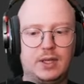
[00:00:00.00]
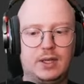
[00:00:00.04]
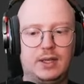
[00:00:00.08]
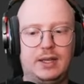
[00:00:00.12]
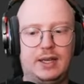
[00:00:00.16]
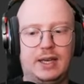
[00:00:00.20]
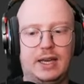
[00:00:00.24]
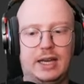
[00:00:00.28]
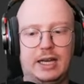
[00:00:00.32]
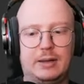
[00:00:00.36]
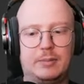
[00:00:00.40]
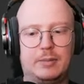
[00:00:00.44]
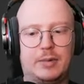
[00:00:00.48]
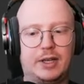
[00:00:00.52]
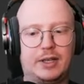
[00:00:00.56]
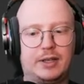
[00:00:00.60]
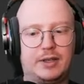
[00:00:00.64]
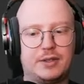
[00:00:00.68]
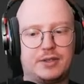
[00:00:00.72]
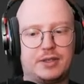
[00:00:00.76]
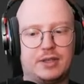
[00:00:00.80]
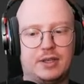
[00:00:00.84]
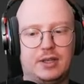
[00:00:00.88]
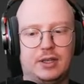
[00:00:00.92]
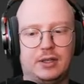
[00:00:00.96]
Yeah, Mike is
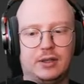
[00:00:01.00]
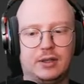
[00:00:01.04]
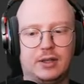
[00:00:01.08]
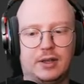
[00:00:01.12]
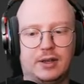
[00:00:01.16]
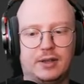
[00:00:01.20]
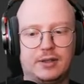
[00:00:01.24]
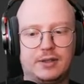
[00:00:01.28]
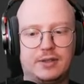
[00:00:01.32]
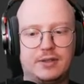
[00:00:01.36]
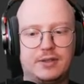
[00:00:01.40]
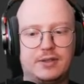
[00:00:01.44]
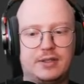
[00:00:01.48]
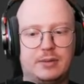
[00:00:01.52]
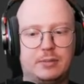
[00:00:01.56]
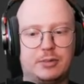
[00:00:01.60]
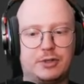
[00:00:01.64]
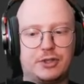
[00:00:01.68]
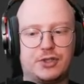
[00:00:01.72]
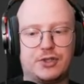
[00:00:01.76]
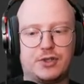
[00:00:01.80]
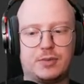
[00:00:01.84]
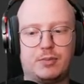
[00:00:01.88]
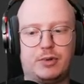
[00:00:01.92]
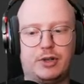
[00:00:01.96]
saying that
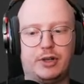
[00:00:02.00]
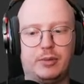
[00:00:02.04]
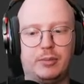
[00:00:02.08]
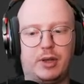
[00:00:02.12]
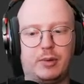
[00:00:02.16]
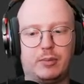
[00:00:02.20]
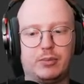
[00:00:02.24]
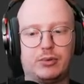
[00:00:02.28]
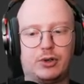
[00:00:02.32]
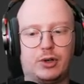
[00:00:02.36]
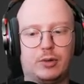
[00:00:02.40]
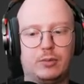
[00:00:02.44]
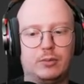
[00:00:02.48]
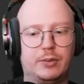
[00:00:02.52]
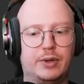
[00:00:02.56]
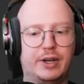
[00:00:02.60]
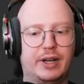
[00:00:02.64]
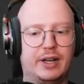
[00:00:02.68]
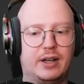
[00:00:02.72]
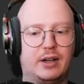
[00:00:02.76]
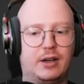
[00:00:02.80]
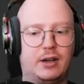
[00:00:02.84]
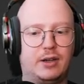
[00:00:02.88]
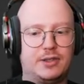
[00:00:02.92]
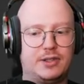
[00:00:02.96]
ZBrush is a pretty big problem with
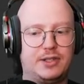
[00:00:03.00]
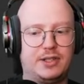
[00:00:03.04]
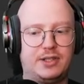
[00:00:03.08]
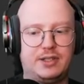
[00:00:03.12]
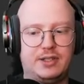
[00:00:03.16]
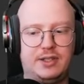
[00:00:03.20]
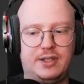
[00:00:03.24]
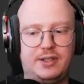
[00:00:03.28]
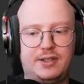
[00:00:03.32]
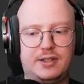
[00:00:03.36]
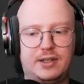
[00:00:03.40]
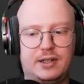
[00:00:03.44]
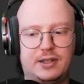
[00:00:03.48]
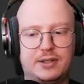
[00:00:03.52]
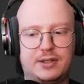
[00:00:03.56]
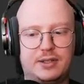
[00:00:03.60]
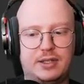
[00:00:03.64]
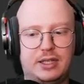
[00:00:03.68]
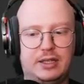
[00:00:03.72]
enhancing details.